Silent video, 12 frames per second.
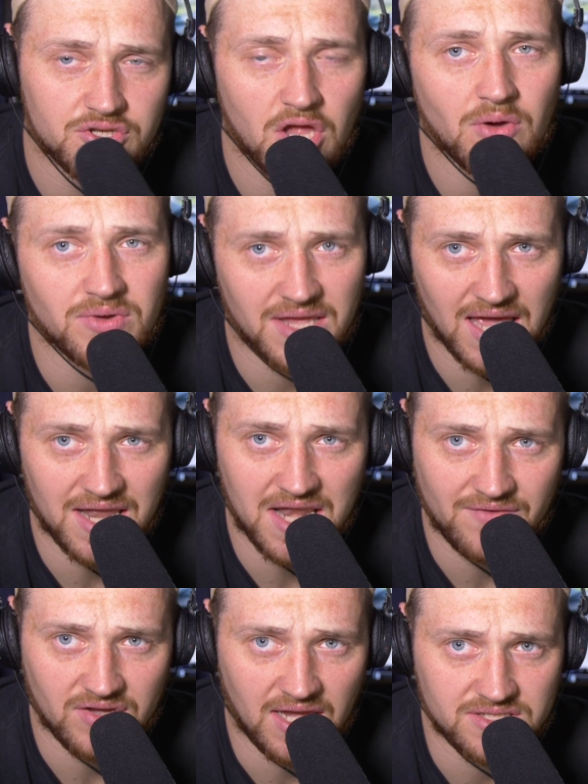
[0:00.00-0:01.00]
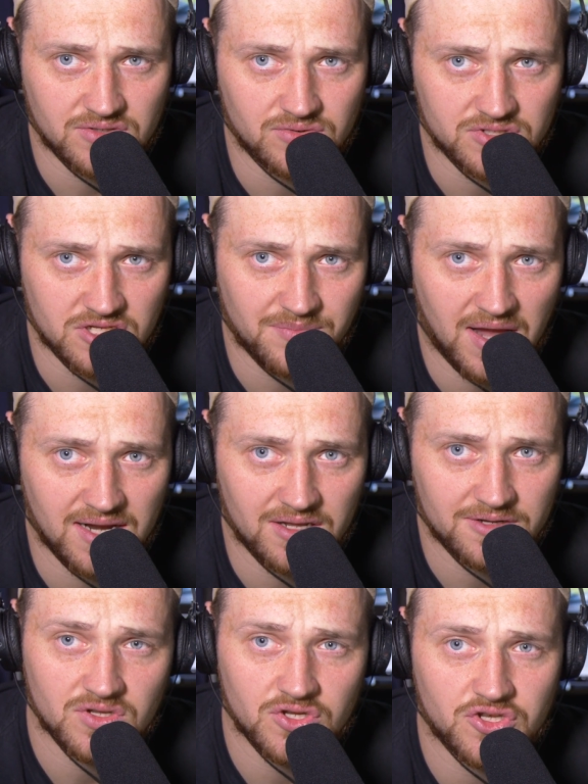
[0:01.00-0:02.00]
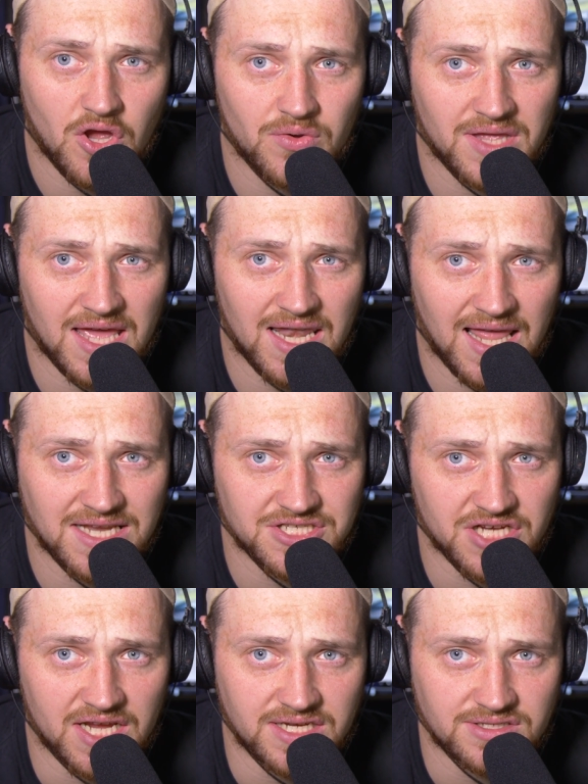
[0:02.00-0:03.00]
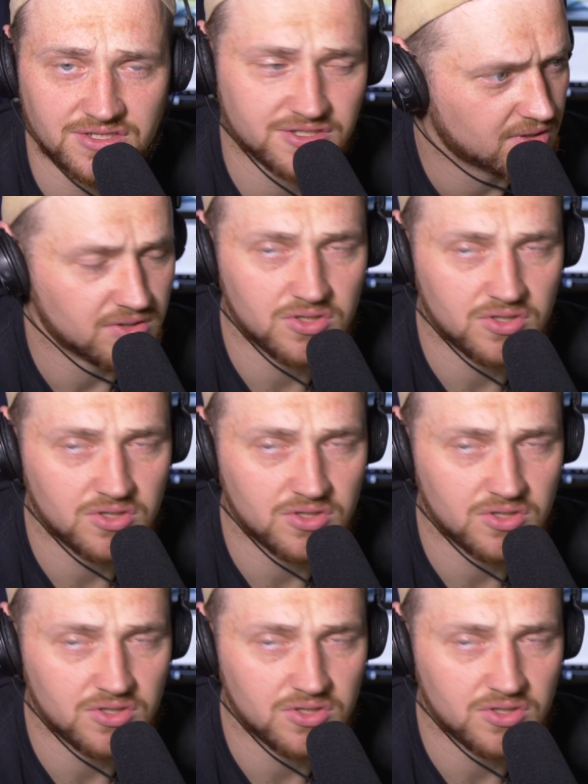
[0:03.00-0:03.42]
You don't get navigate on autopilot. You don't get lane change.